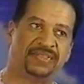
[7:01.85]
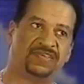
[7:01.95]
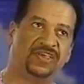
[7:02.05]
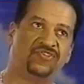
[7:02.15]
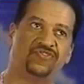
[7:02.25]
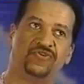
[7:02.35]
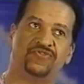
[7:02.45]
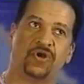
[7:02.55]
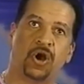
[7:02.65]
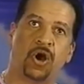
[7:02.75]

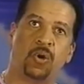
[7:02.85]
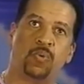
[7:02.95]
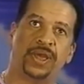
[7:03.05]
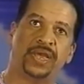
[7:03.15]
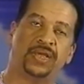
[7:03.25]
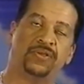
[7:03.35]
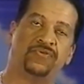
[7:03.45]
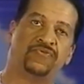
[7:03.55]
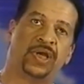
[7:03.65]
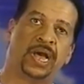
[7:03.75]
teachers
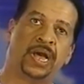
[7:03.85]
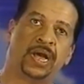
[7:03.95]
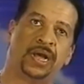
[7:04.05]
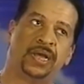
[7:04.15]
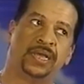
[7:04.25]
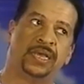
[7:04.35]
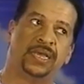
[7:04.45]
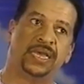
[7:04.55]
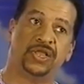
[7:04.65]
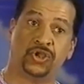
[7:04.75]
always
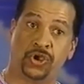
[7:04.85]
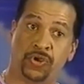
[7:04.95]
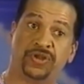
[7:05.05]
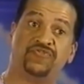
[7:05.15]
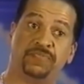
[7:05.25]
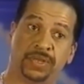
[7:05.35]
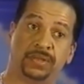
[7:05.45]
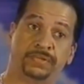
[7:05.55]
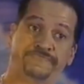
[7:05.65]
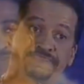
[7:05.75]
encouraged me. It was